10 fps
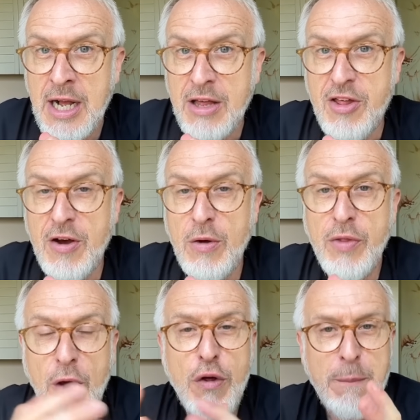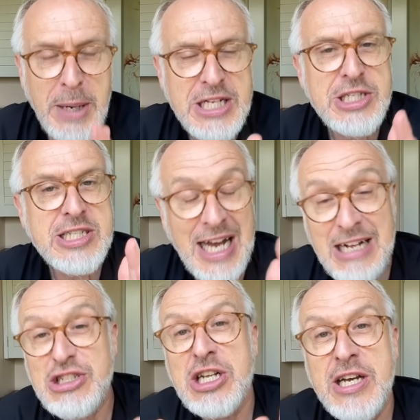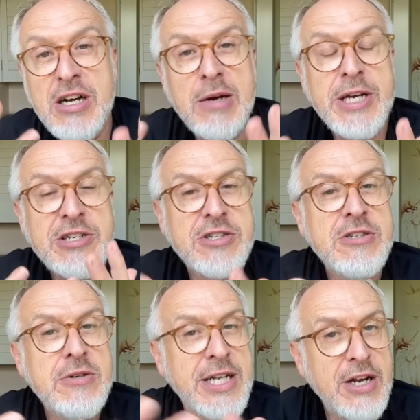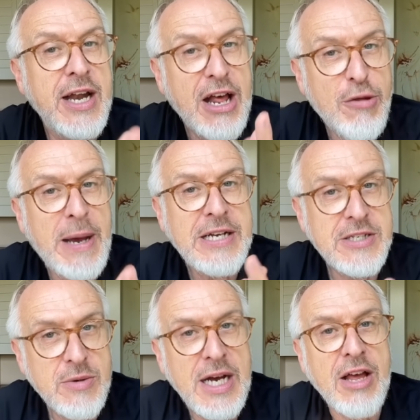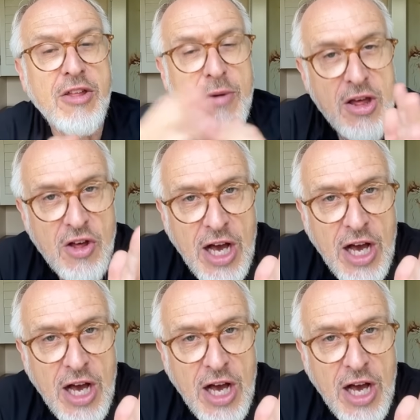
So those pictures actually are coming true in unexpected ways. There is a